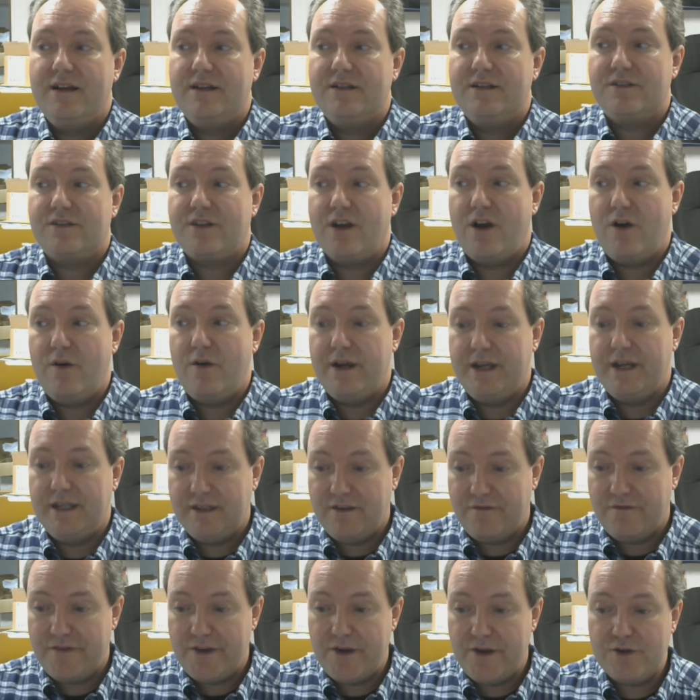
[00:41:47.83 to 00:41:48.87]
So in
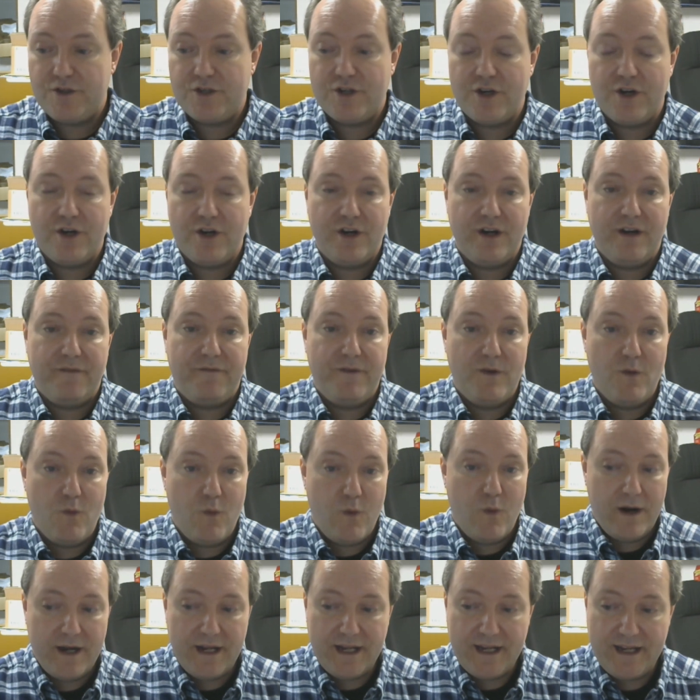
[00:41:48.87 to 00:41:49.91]
the future, if you
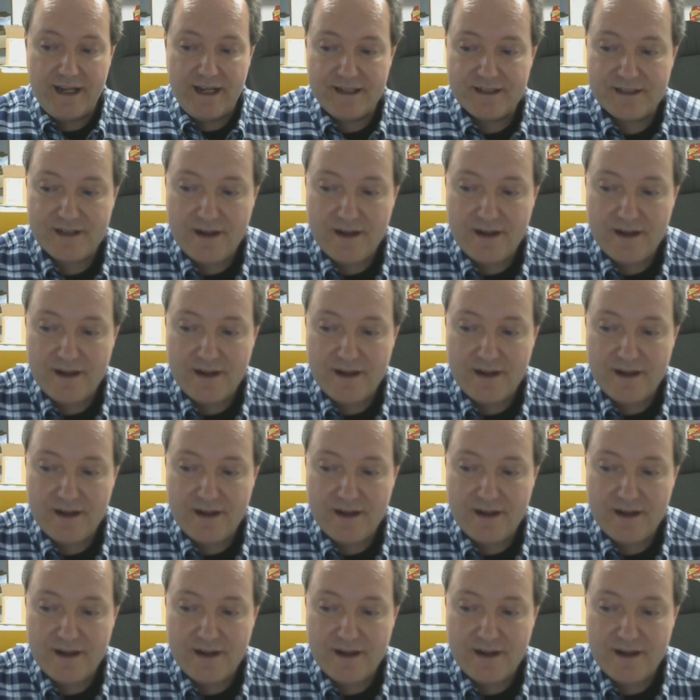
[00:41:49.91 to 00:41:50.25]
want to get